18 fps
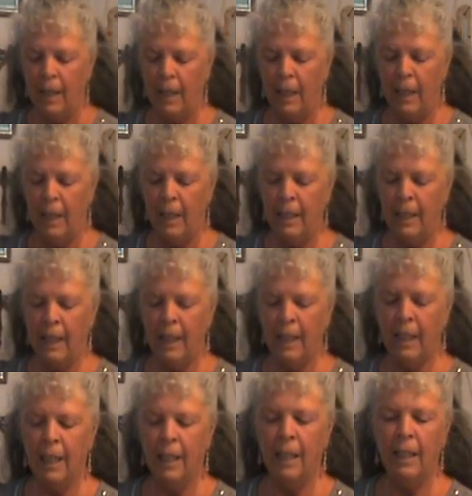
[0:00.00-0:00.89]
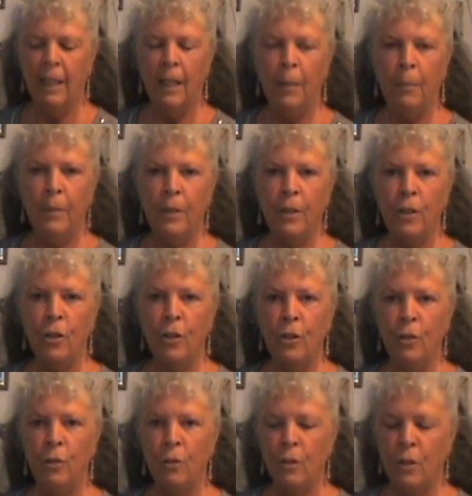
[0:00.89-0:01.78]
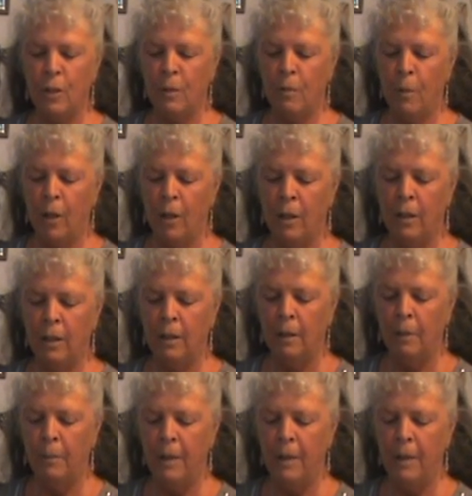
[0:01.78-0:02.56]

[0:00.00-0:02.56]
and I cut it up into small